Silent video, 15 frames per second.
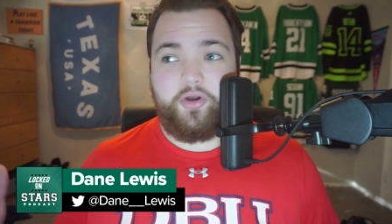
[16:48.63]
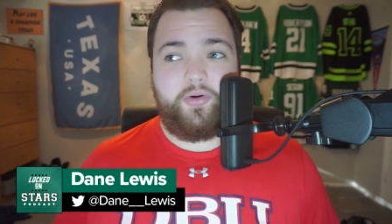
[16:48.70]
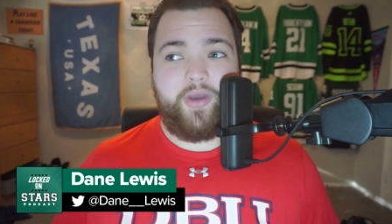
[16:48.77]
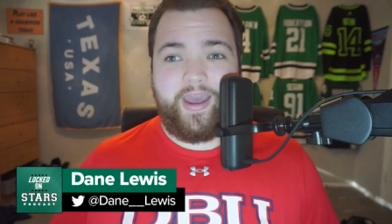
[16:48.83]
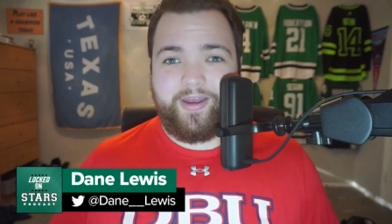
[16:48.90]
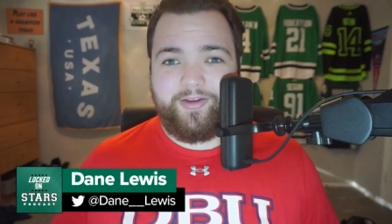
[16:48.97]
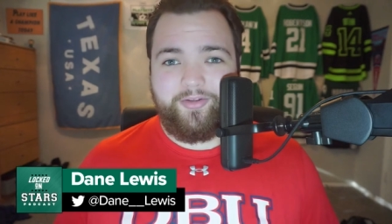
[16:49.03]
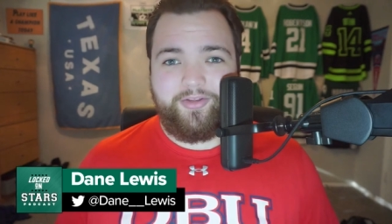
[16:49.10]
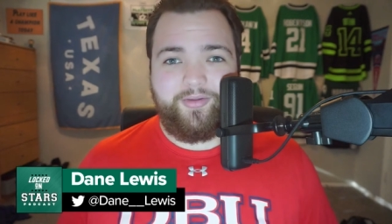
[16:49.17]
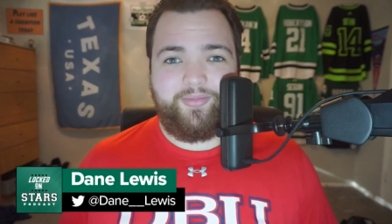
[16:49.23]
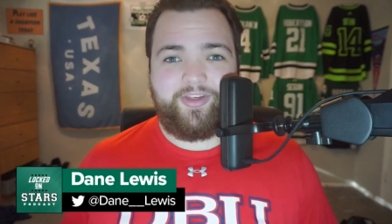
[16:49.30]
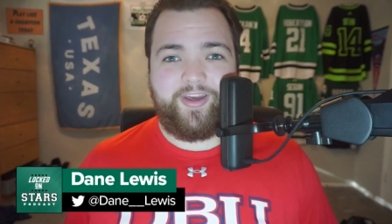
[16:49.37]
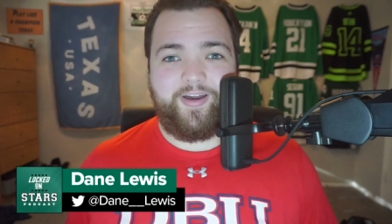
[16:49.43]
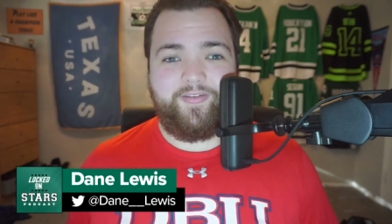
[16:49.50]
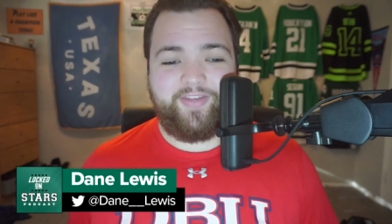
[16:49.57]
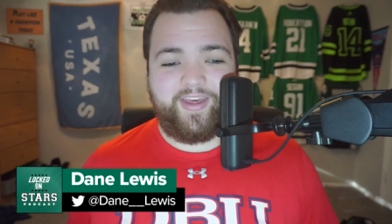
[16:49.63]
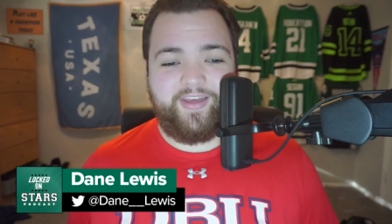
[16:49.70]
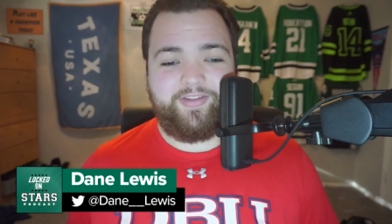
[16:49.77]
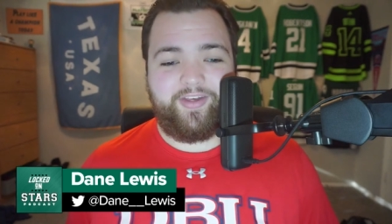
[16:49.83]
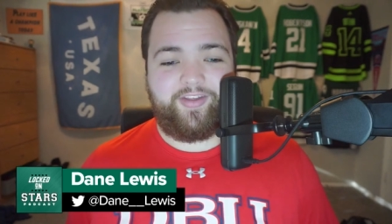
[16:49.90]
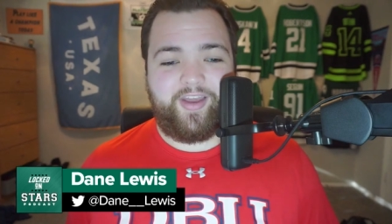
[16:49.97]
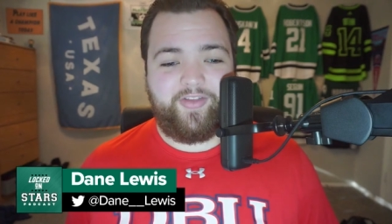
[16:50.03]
handle themselves in the
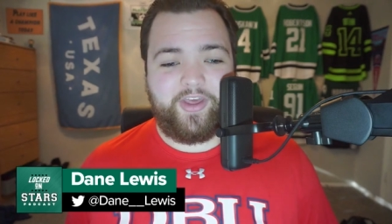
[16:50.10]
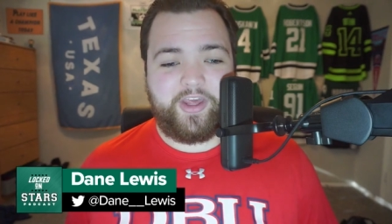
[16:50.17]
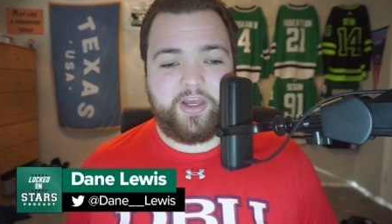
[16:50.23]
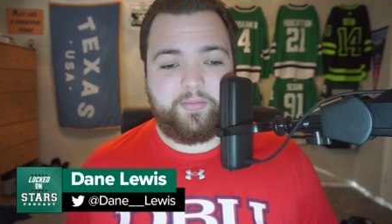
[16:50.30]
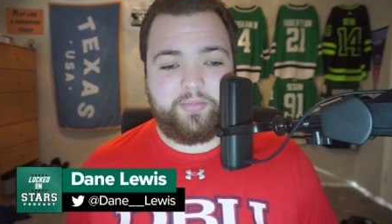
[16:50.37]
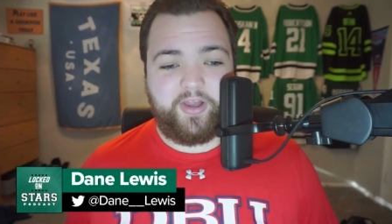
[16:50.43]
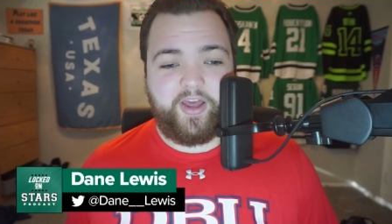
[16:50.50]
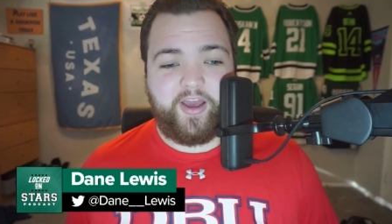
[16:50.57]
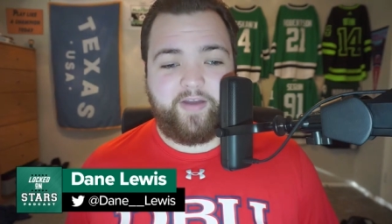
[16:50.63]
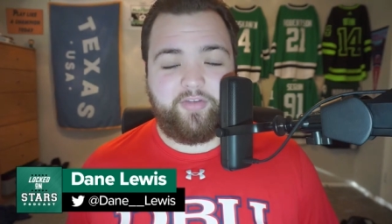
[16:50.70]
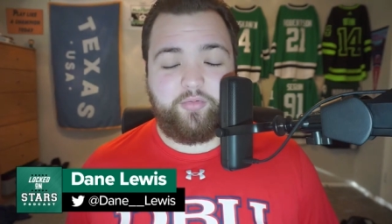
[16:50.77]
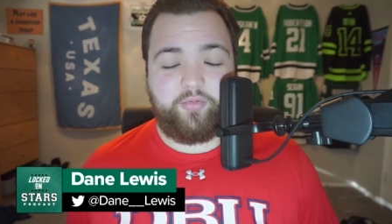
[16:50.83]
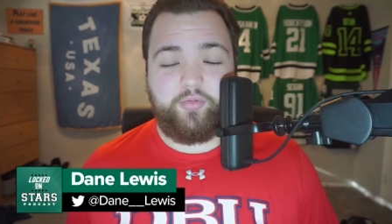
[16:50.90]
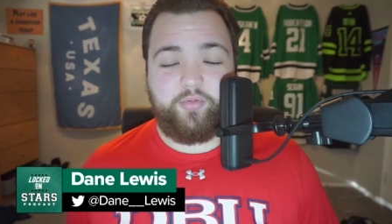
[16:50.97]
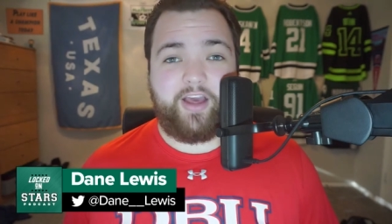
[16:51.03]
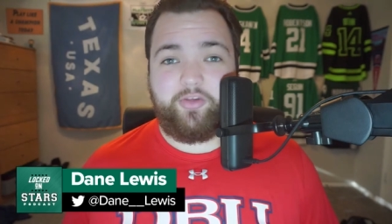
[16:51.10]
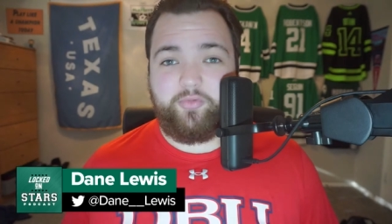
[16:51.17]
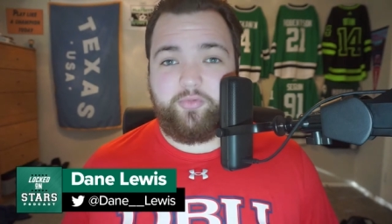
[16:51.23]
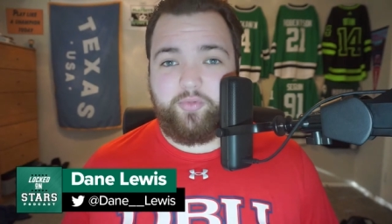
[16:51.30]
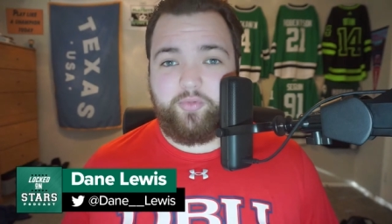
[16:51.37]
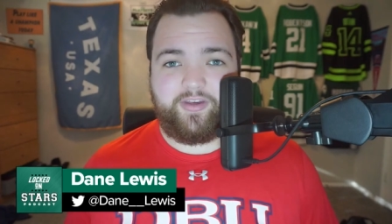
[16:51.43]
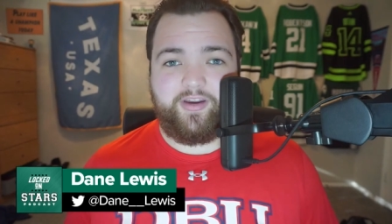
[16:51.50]
Stanley Cup playoffs, which, as we
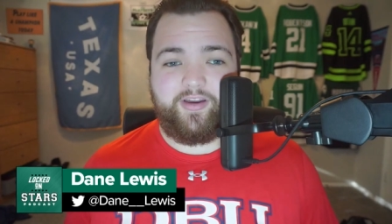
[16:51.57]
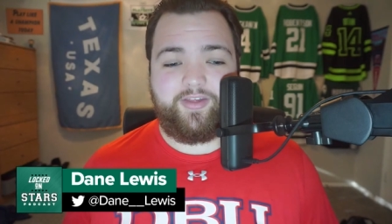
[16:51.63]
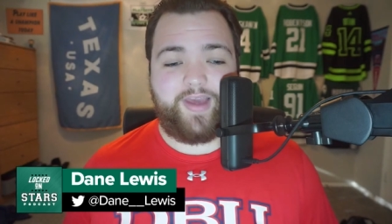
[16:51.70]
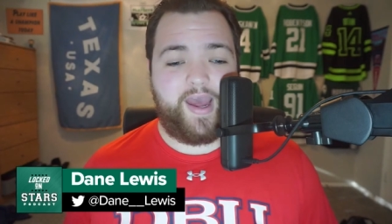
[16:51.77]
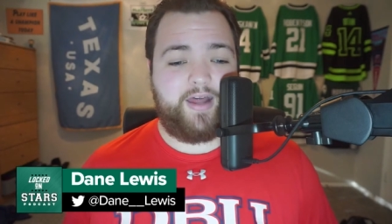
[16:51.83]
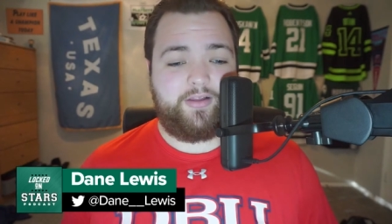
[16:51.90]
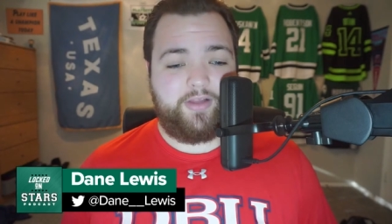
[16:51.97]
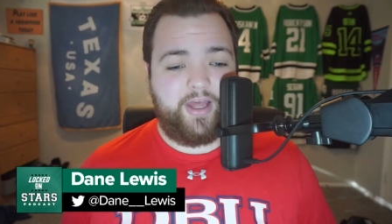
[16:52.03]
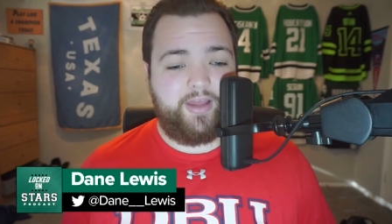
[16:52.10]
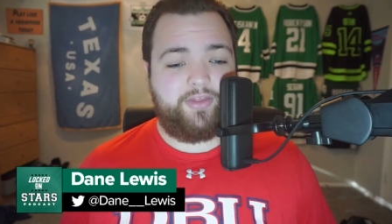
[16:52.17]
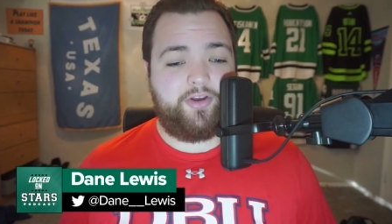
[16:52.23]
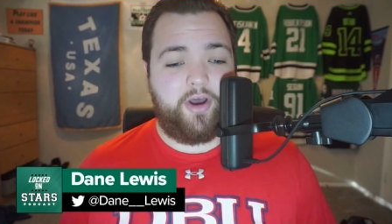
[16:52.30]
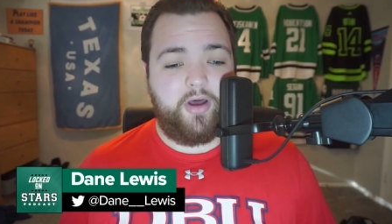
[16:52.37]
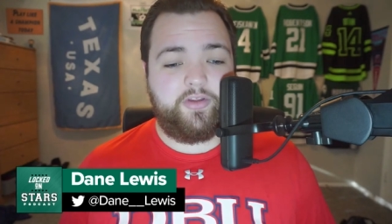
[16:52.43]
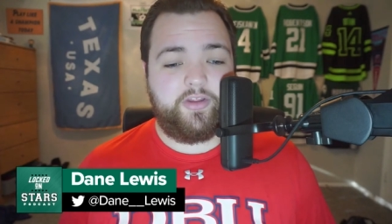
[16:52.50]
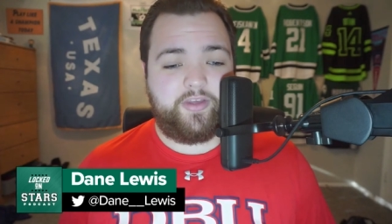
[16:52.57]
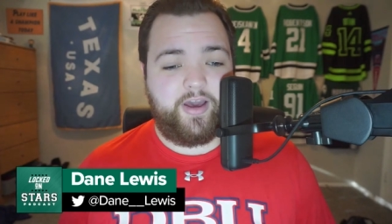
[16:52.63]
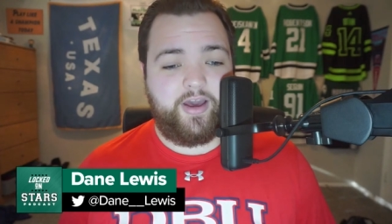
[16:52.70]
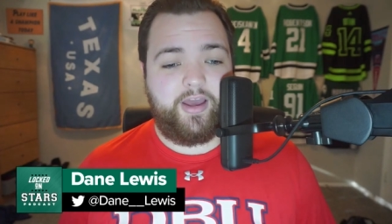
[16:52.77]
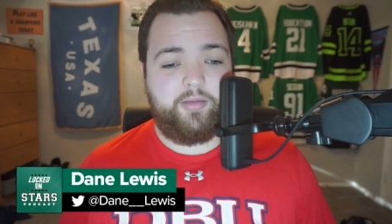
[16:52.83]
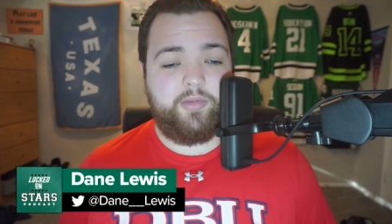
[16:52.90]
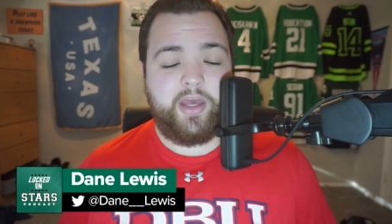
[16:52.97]
discuss at length all the
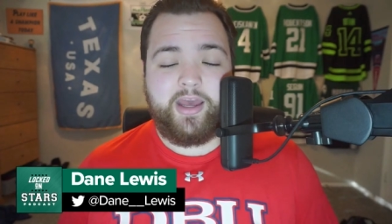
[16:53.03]
time,